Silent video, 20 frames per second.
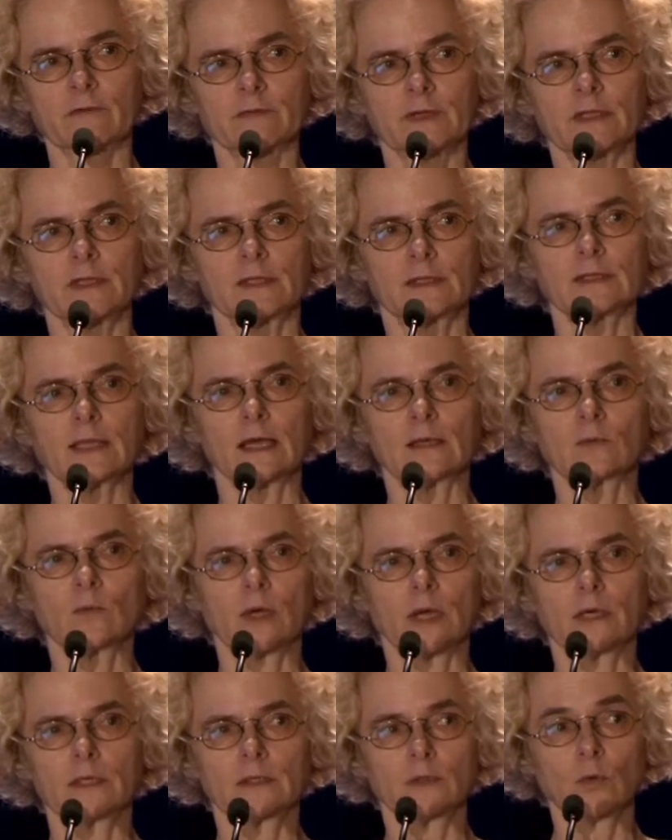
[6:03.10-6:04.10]
everything that
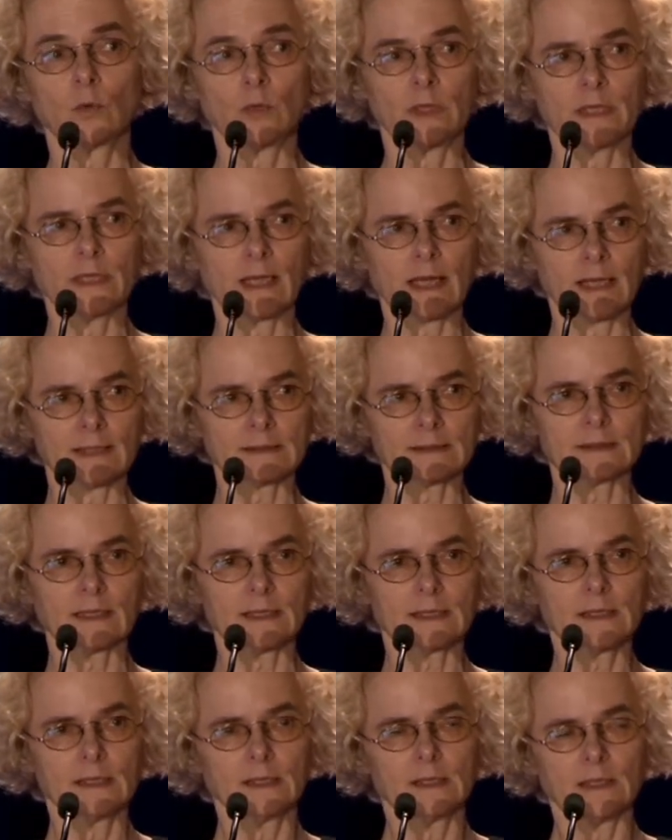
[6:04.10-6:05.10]
we are doing as
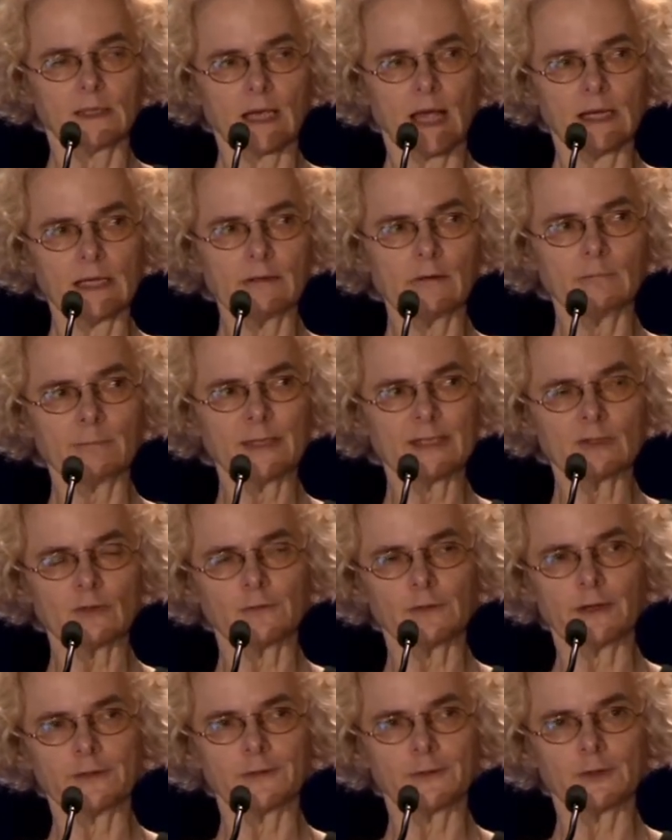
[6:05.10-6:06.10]
a little bit
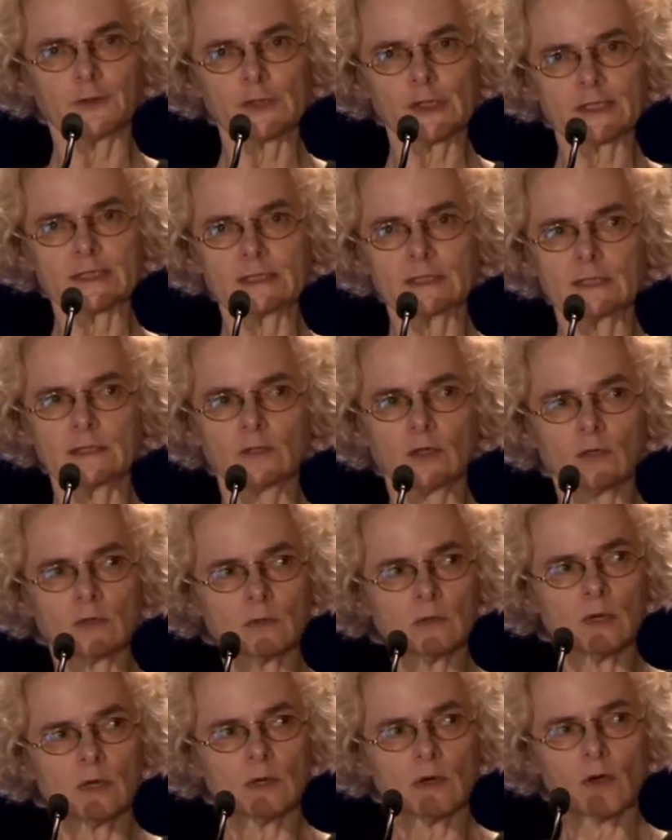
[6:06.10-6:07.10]
of an urgency,
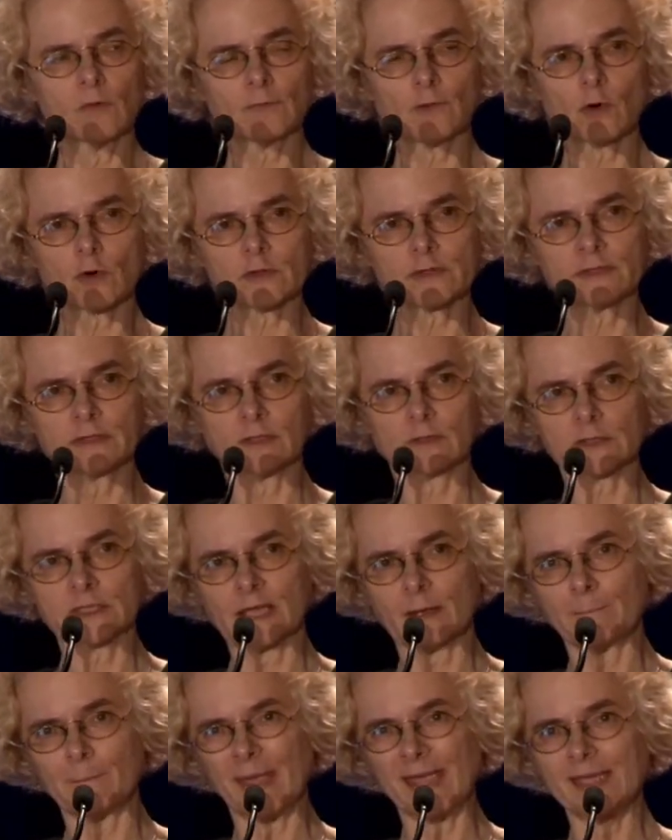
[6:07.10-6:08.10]
though, of course,
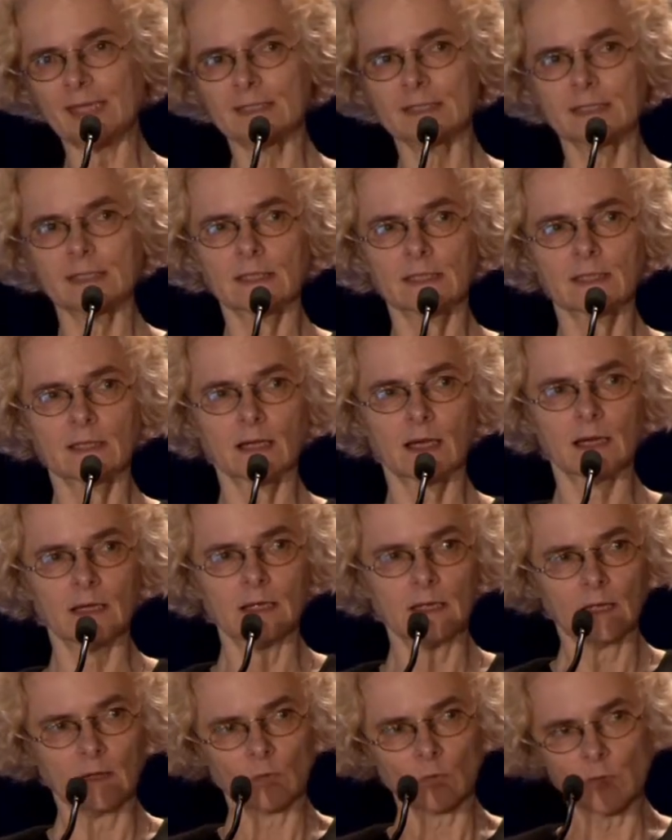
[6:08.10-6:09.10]
there's a basic
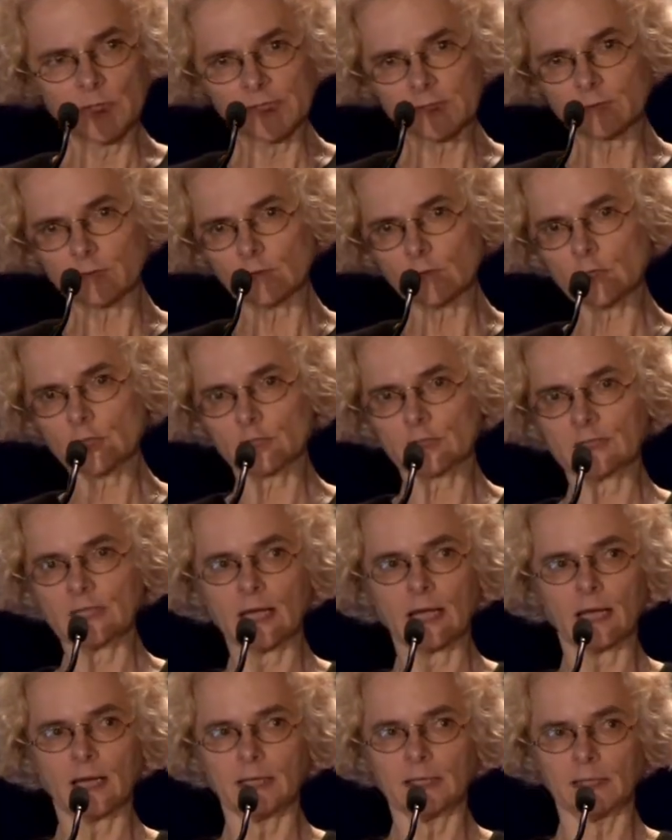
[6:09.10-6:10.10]
research
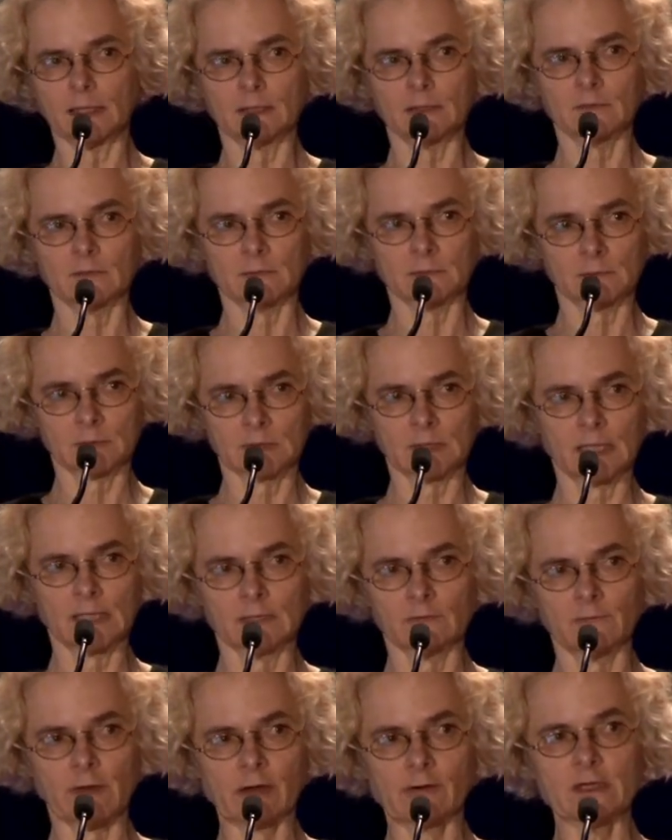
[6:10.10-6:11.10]
that
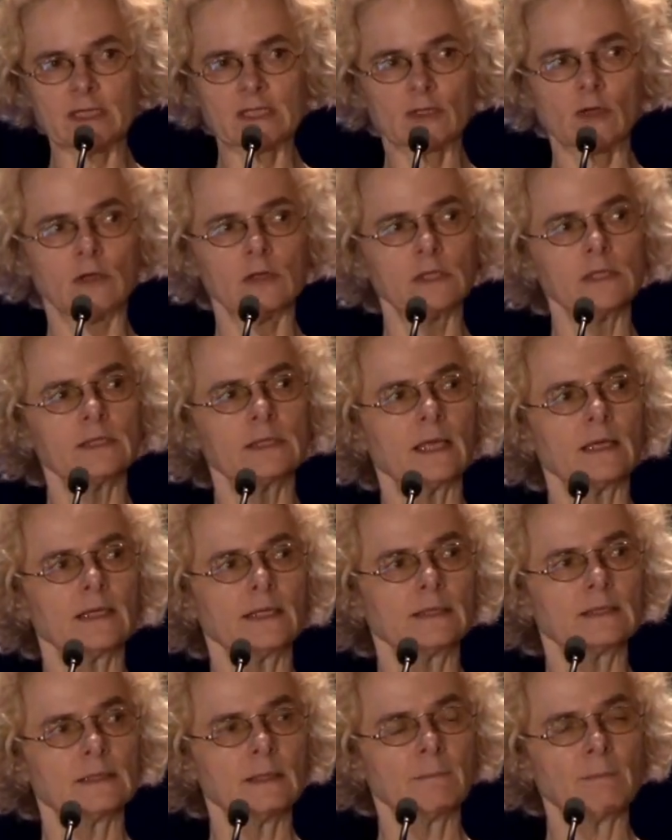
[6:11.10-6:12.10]
is very solid, that
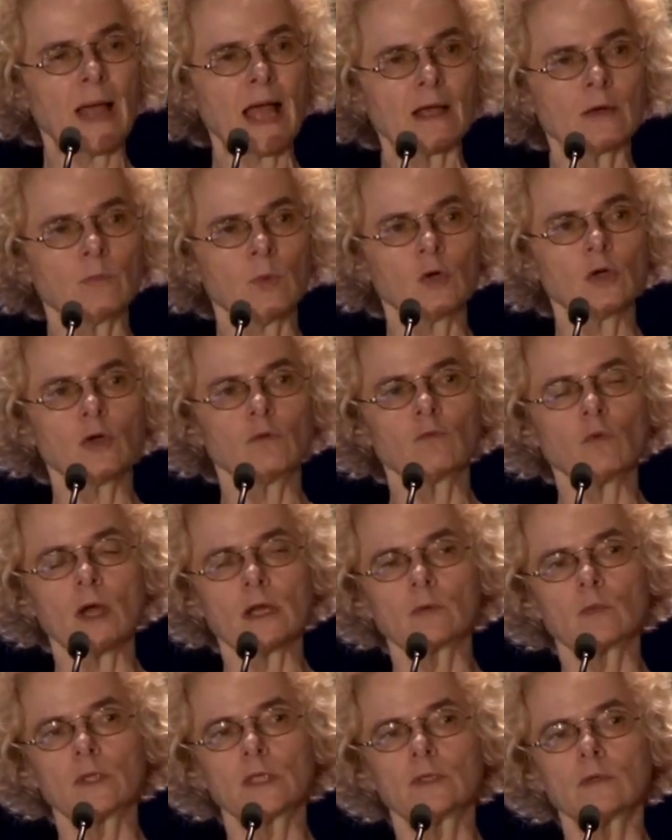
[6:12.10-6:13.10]
is the backbone of
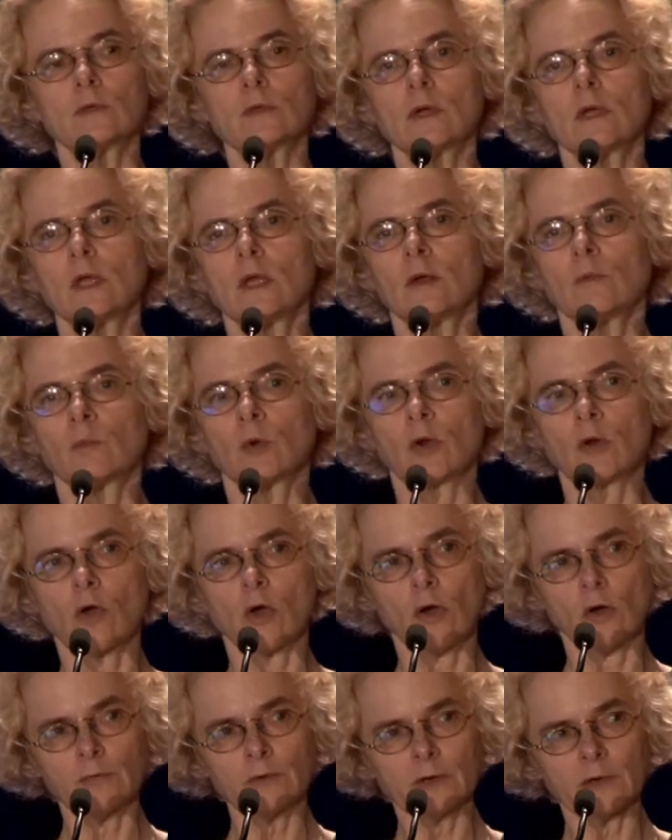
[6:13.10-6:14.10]
what we do, but
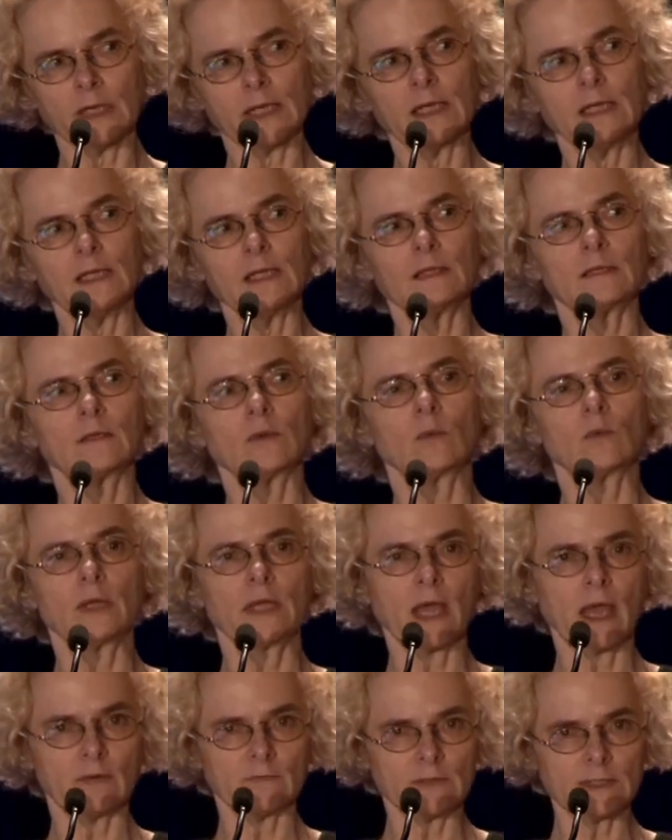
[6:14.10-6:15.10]
over it, we
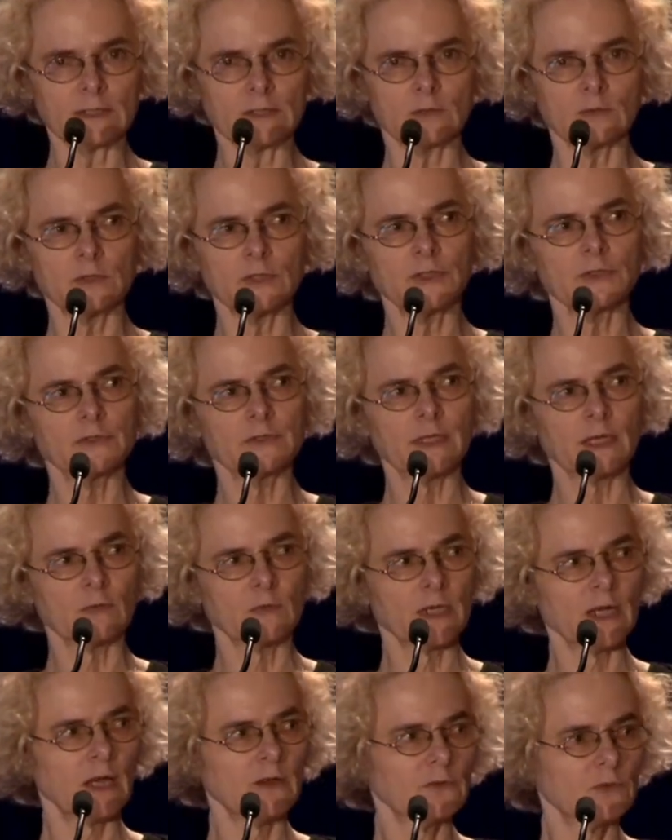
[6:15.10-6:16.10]
have these two issues that
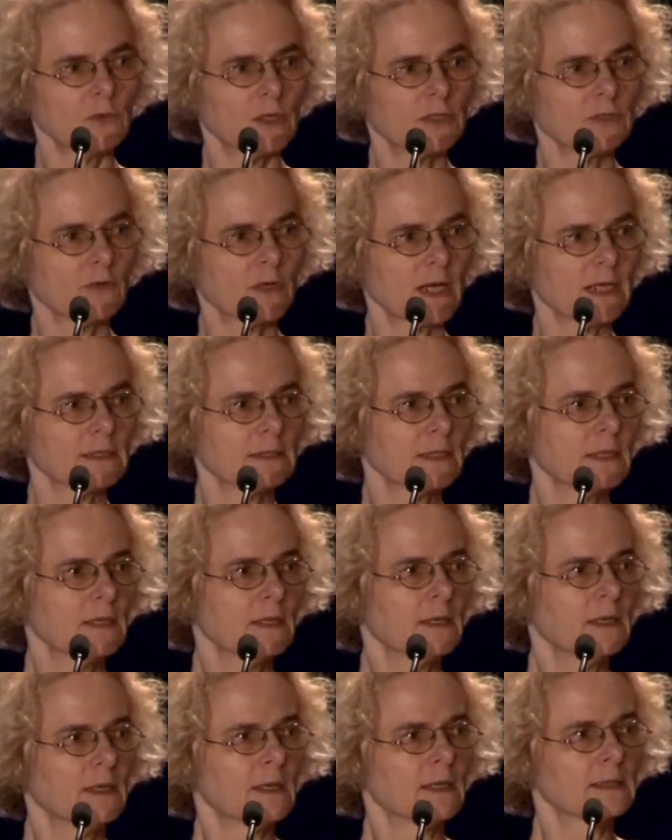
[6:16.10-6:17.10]
we have to address.
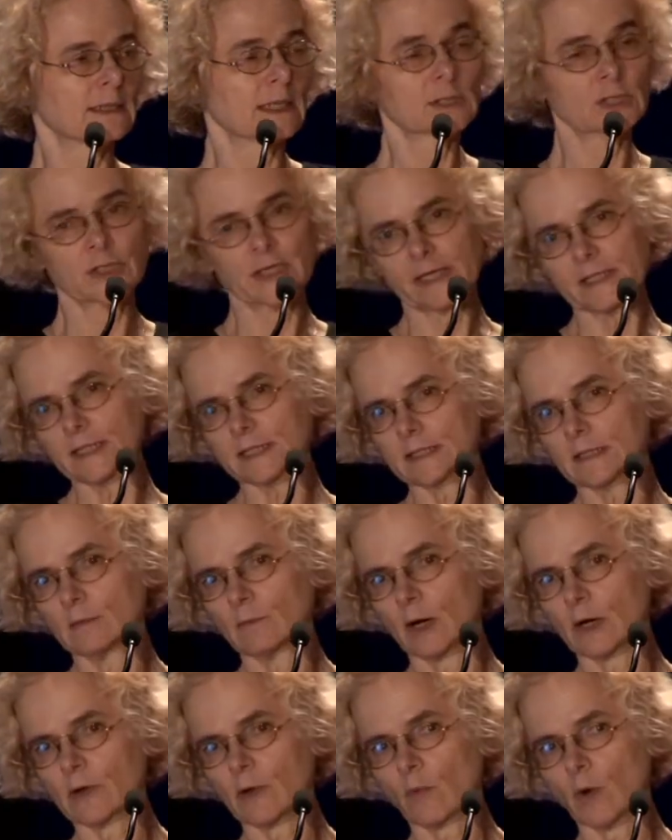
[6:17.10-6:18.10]
The changes in
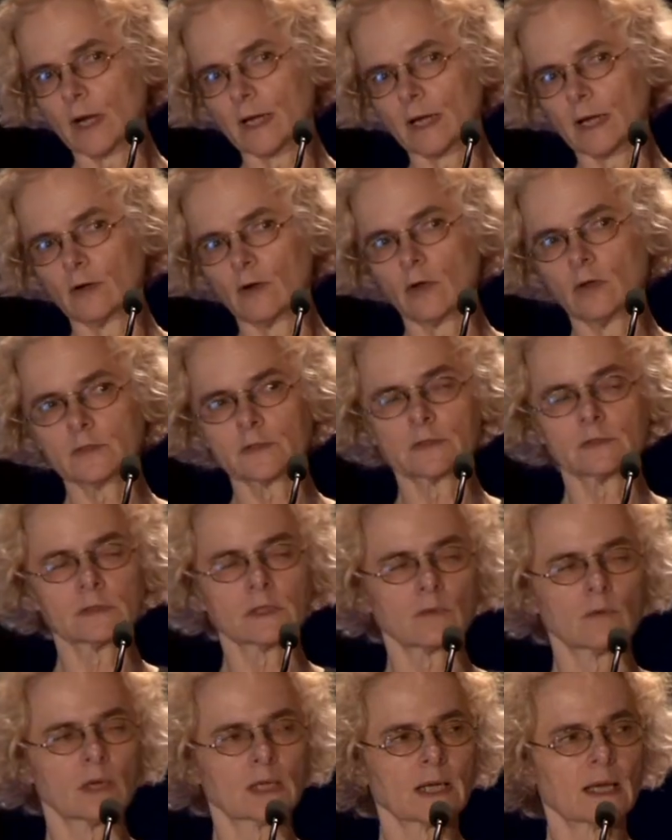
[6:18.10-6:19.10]
marijuana laws on
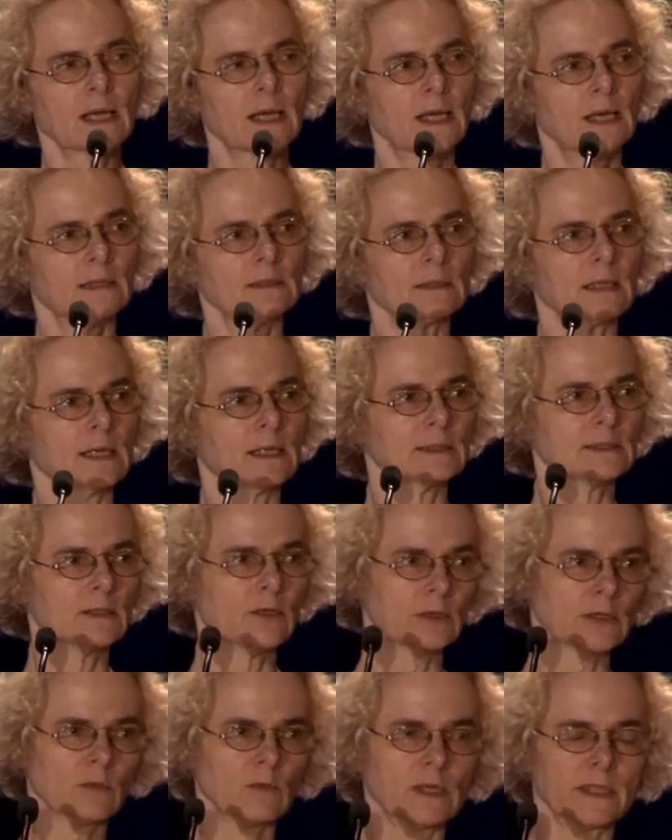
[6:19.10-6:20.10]
the one hand, and
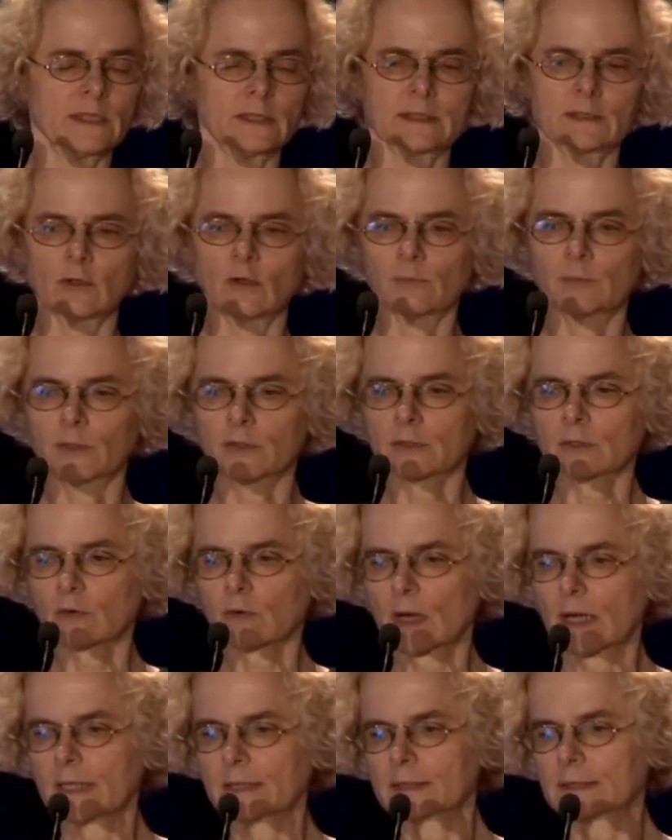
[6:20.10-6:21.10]
the other one is the opioid
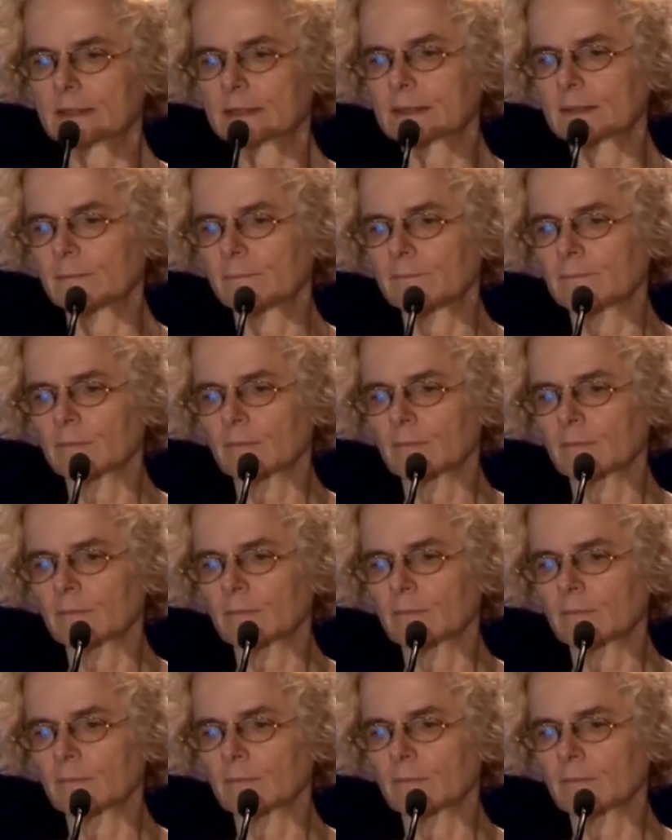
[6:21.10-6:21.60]
crisis.